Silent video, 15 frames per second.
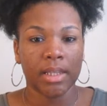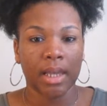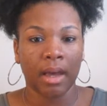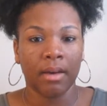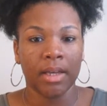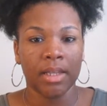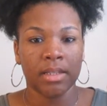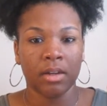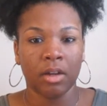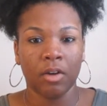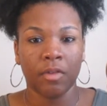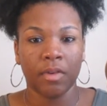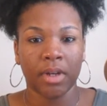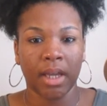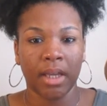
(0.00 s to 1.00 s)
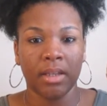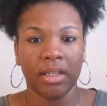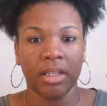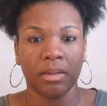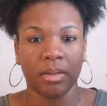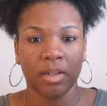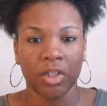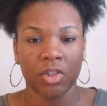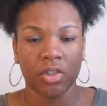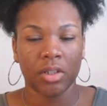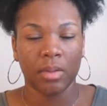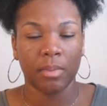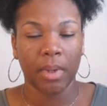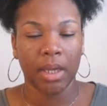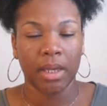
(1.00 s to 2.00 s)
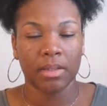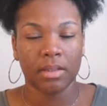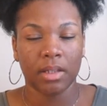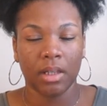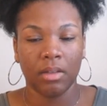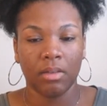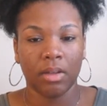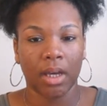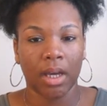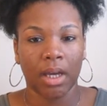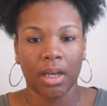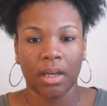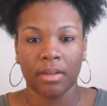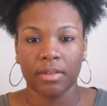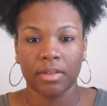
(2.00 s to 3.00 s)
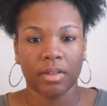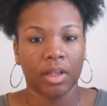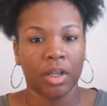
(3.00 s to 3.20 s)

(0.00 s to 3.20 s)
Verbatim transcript: out as an overnight deconditioning mask and you guys,